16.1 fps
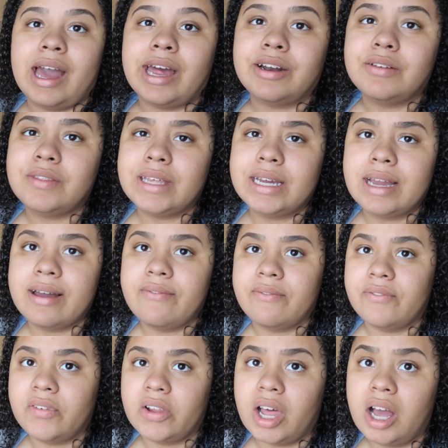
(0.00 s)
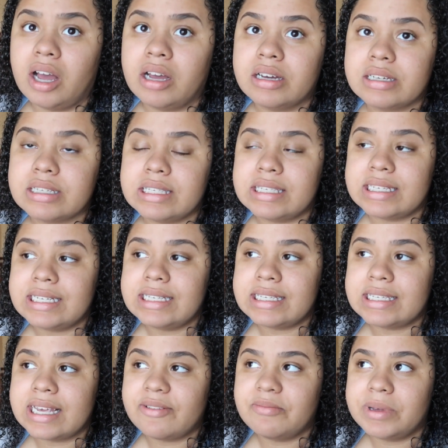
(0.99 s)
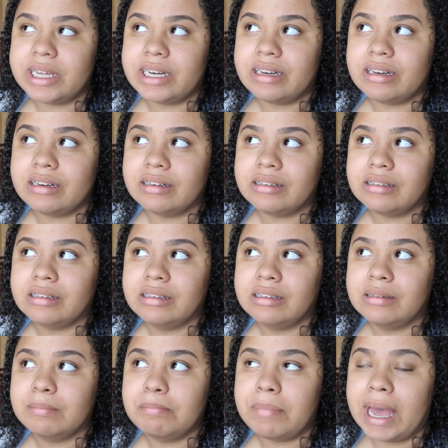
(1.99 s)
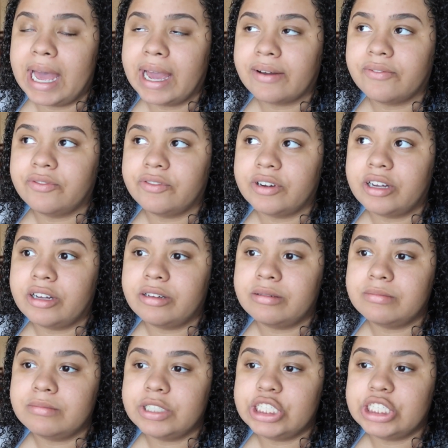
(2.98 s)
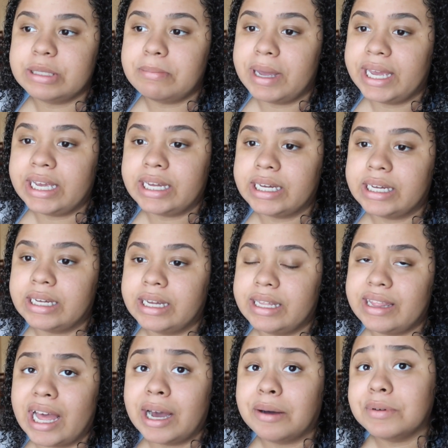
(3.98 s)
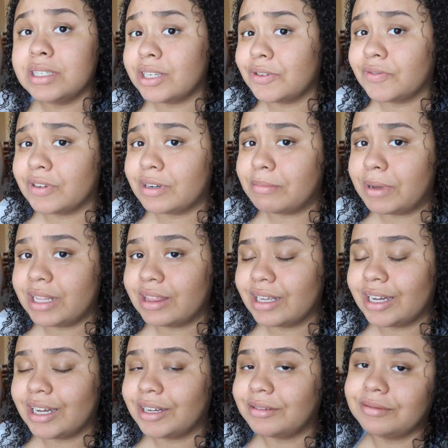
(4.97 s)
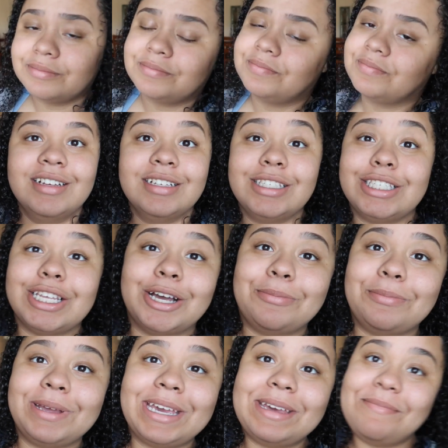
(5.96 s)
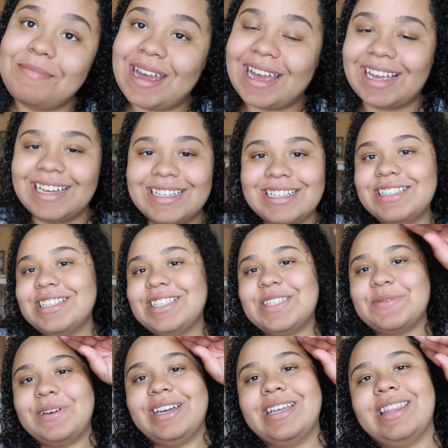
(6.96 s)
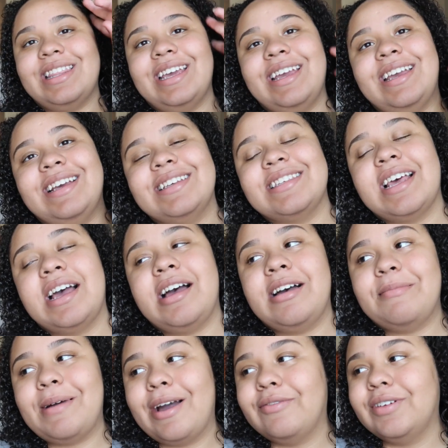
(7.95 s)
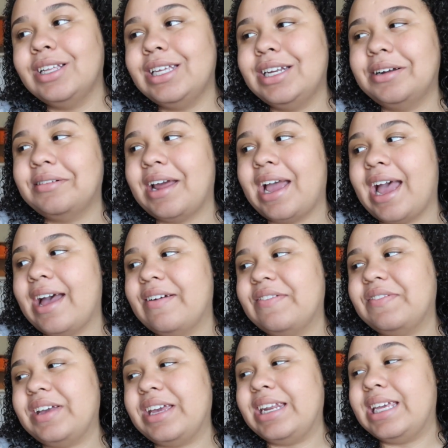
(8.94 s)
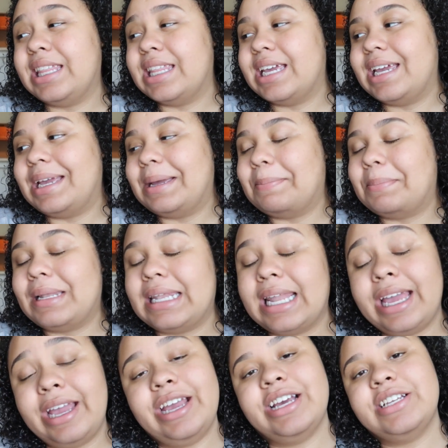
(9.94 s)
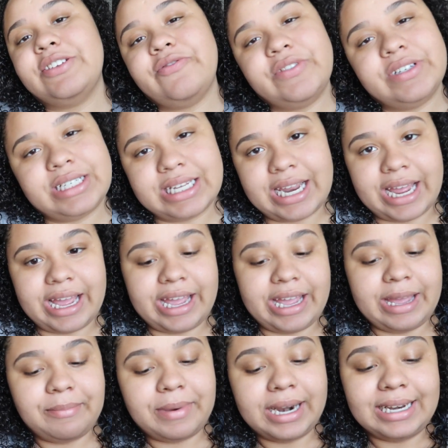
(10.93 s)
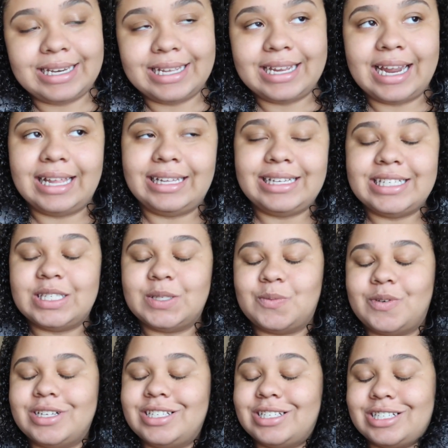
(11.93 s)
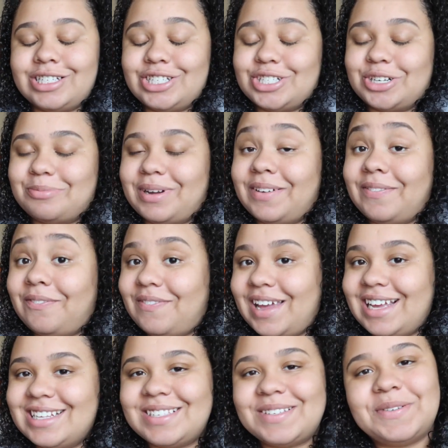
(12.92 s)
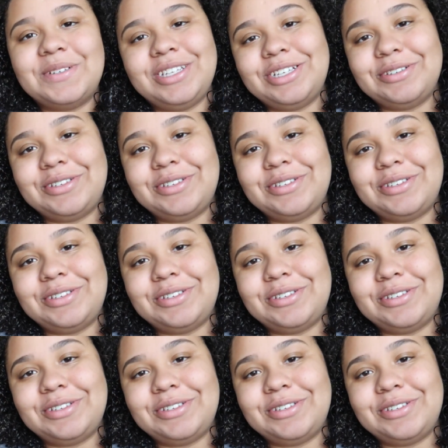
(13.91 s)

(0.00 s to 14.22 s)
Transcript: I don't think I've vlogged since I've been back from Jamaica, and that was over a month ago. So I'm getting back into the swing of things. I really don't have anything planned for today, but I did at least want to show my face on